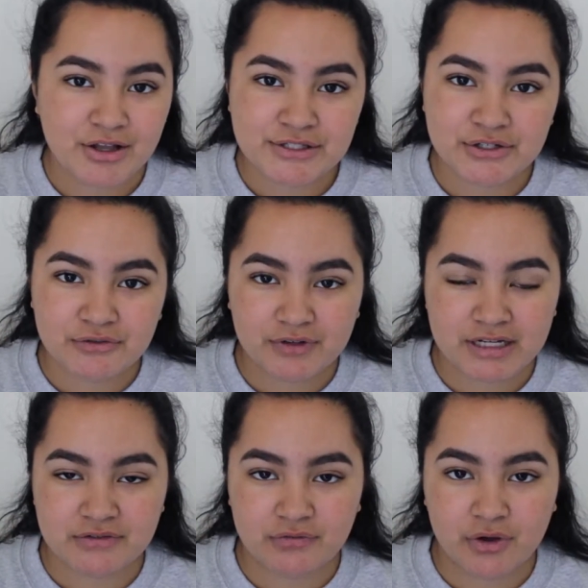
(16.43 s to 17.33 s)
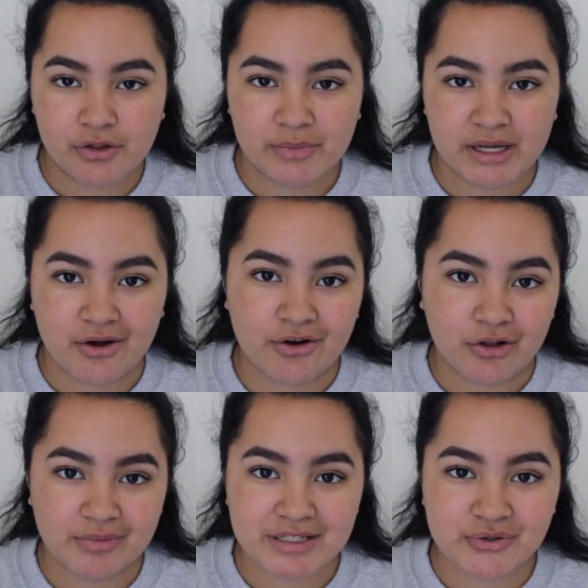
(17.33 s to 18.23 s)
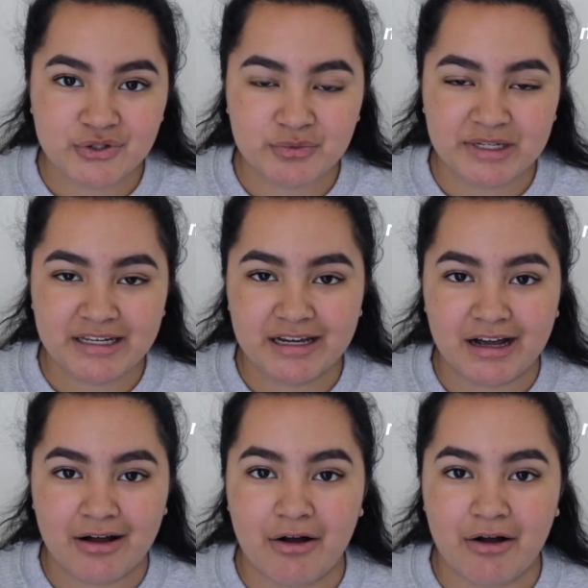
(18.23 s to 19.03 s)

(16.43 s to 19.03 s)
Also, don't forget to follow me on all my social media.